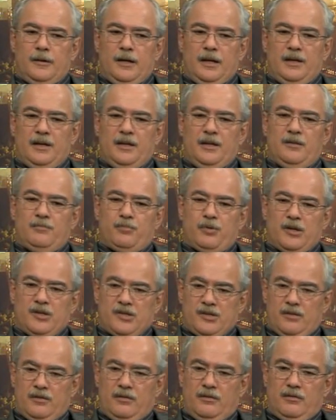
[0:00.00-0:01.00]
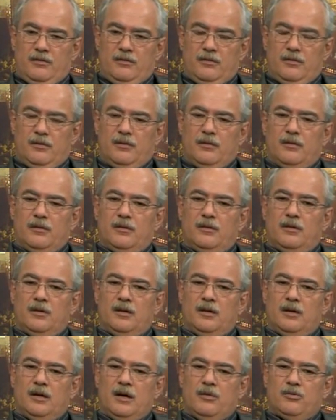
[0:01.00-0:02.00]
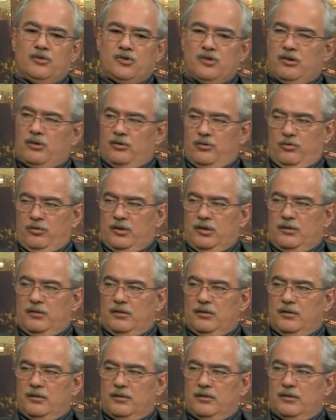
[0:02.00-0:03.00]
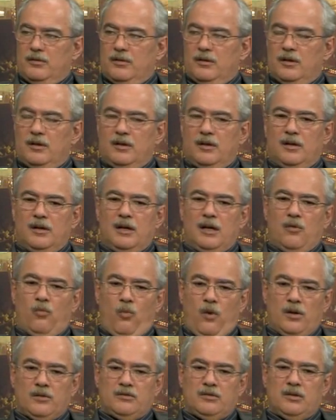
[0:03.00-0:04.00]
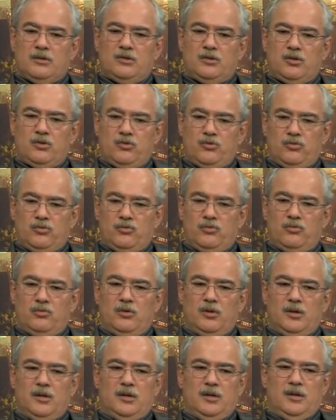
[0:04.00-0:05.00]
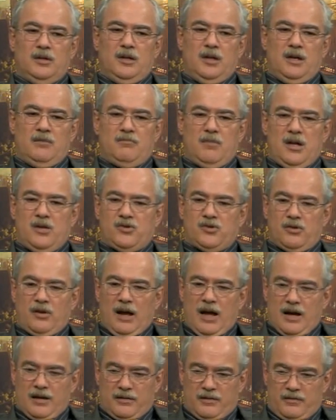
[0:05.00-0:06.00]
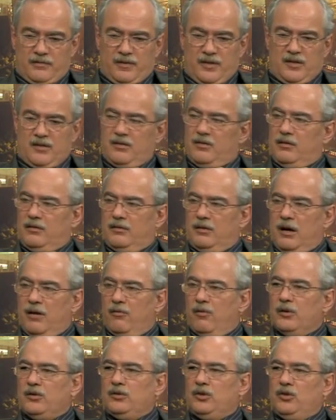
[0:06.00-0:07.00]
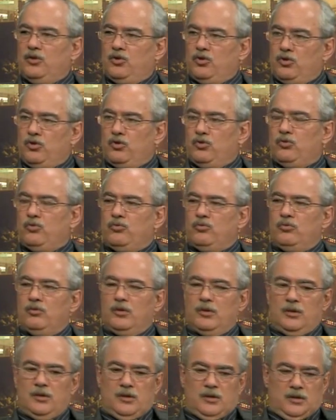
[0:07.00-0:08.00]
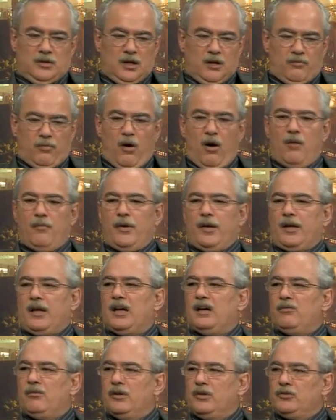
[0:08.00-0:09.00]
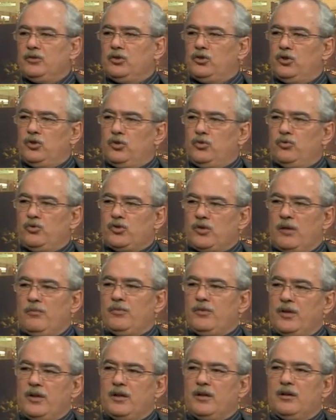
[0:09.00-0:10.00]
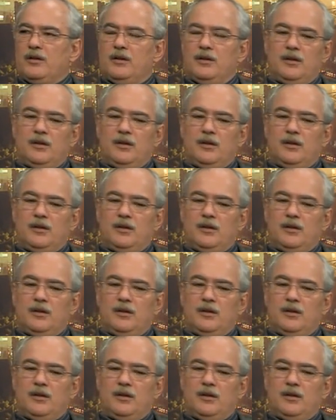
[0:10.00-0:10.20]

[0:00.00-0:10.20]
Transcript: and in prison I was recruited. I wanted to do a major activity. I wanted to do a bombing. I wanted to do something